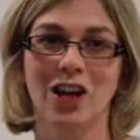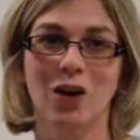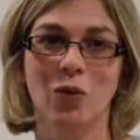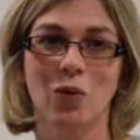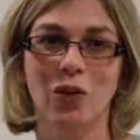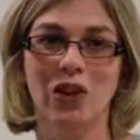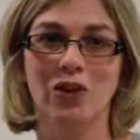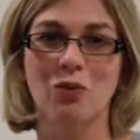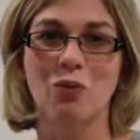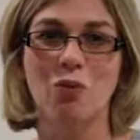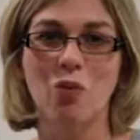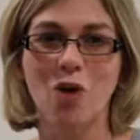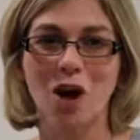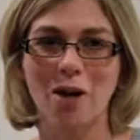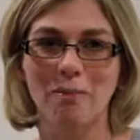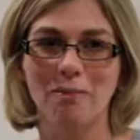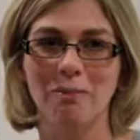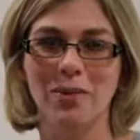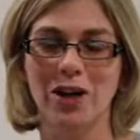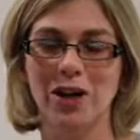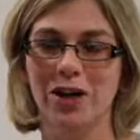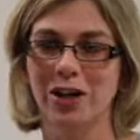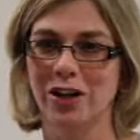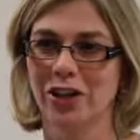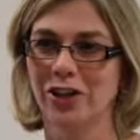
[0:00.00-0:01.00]
with one
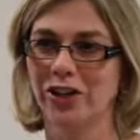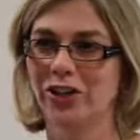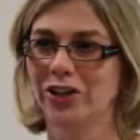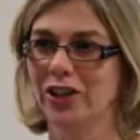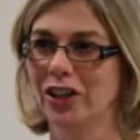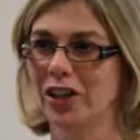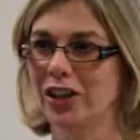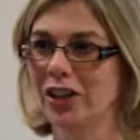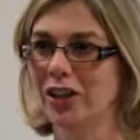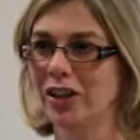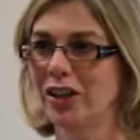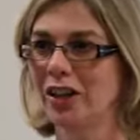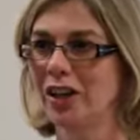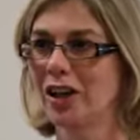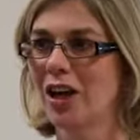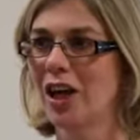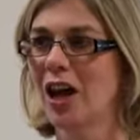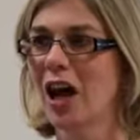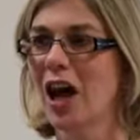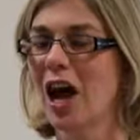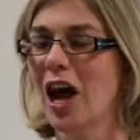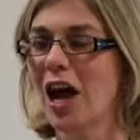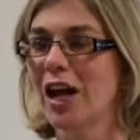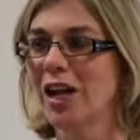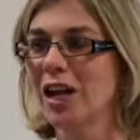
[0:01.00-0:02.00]
person,
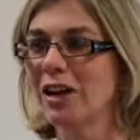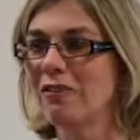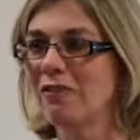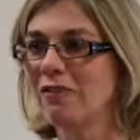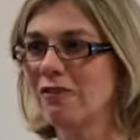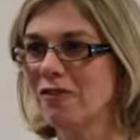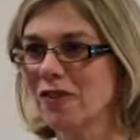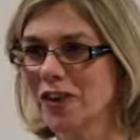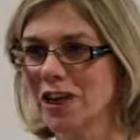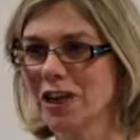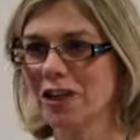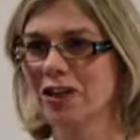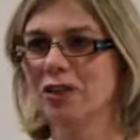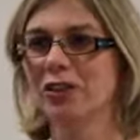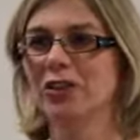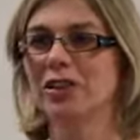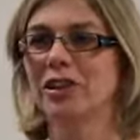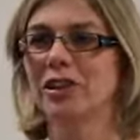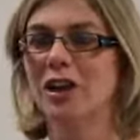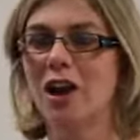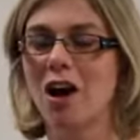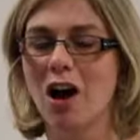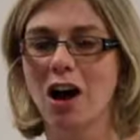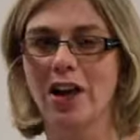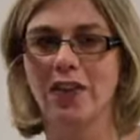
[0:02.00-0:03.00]
and it feels
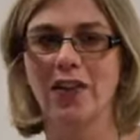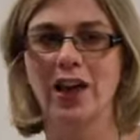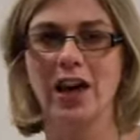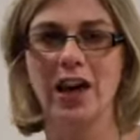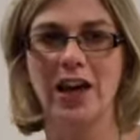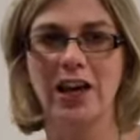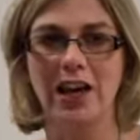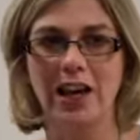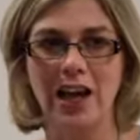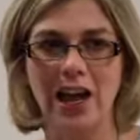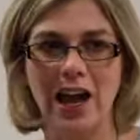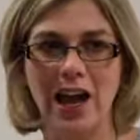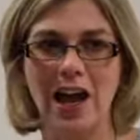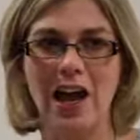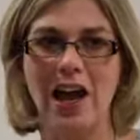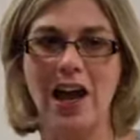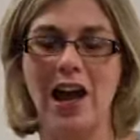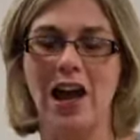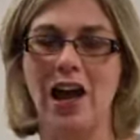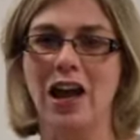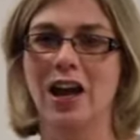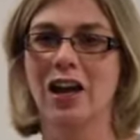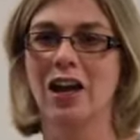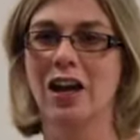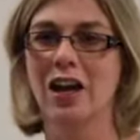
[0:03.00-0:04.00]
like their
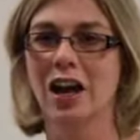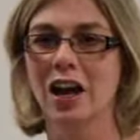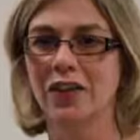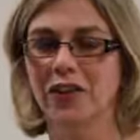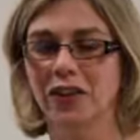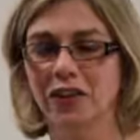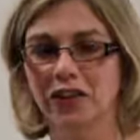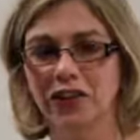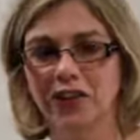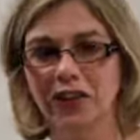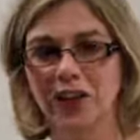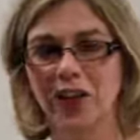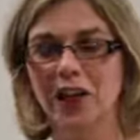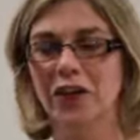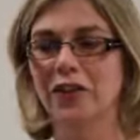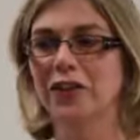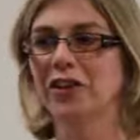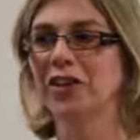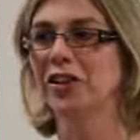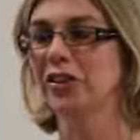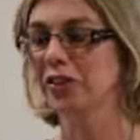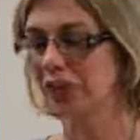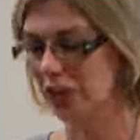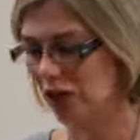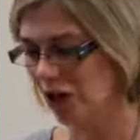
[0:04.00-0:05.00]
care and the
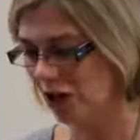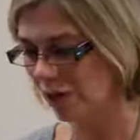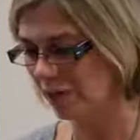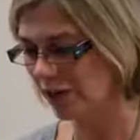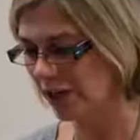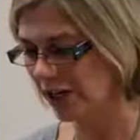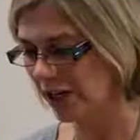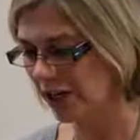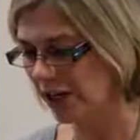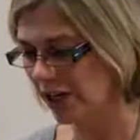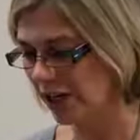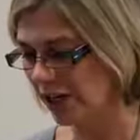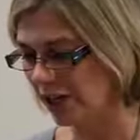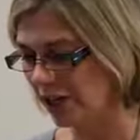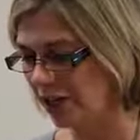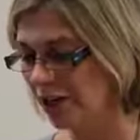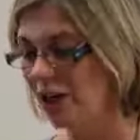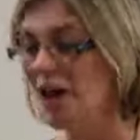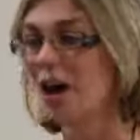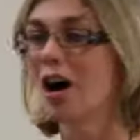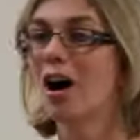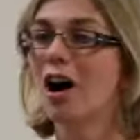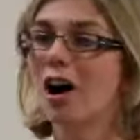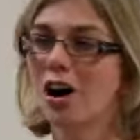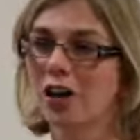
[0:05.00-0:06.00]
services coming in
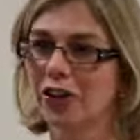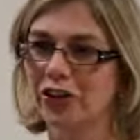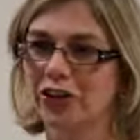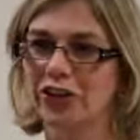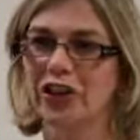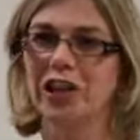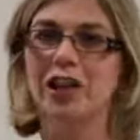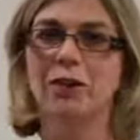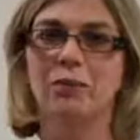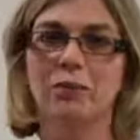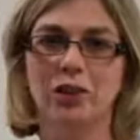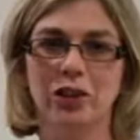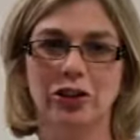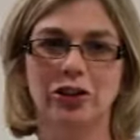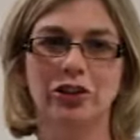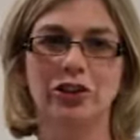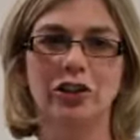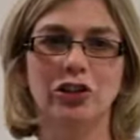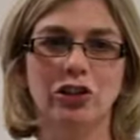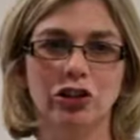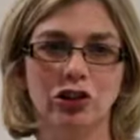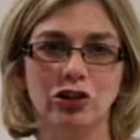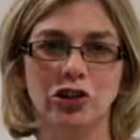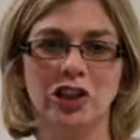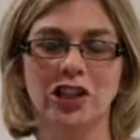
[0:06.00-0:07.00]
are seamless
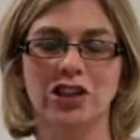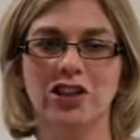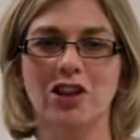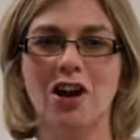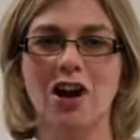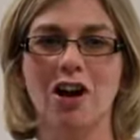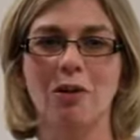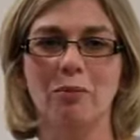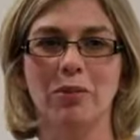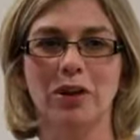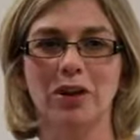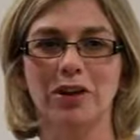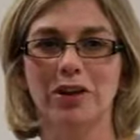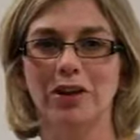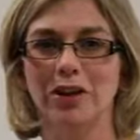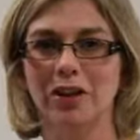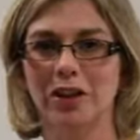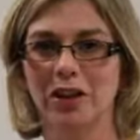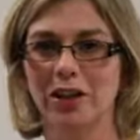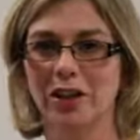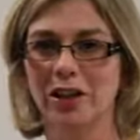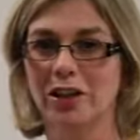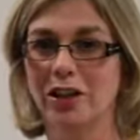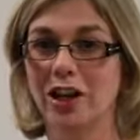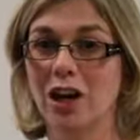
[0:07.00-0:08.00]
and joined up.
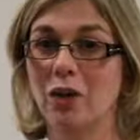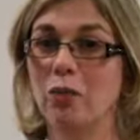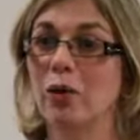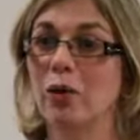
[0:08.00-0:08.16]
Now,